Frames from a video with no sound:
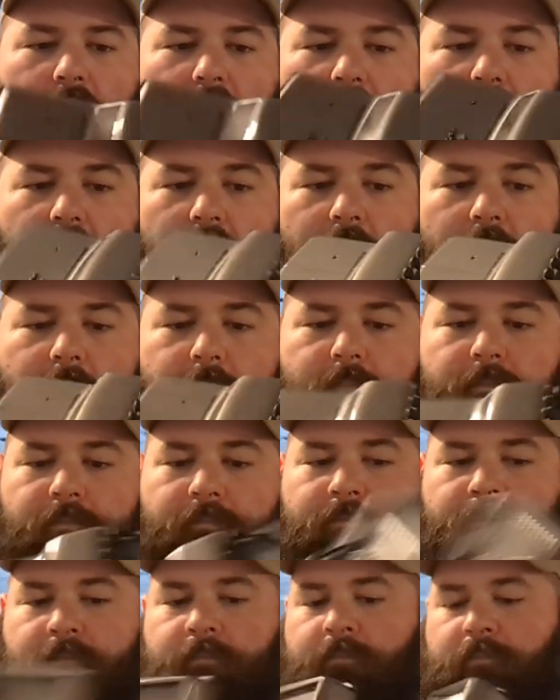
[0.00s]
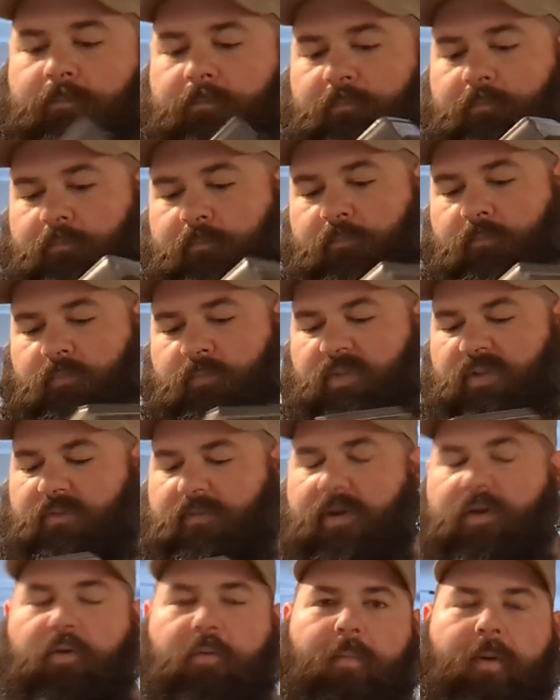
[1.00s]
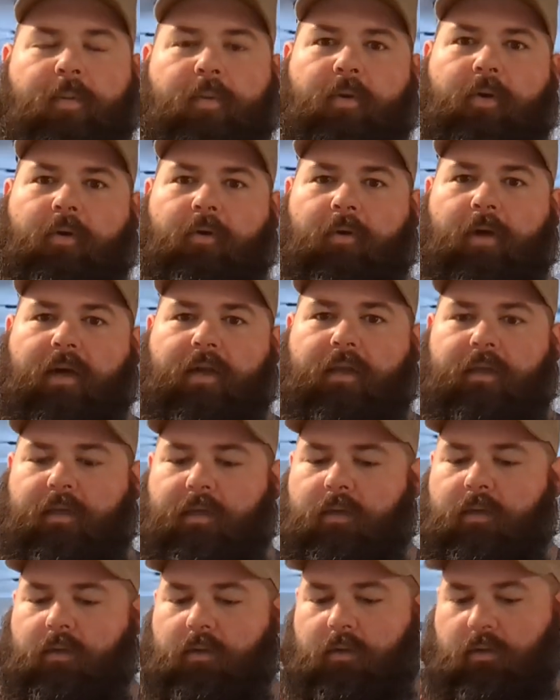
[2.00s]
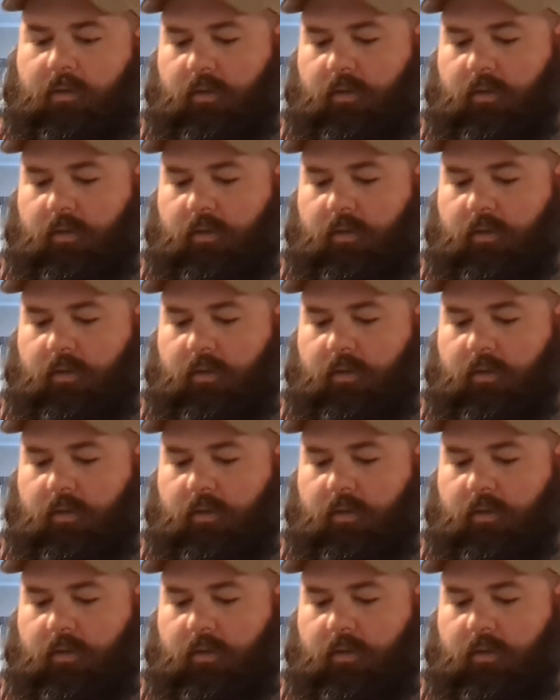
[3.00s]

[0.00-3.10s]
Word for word: Um, if I remember correctly,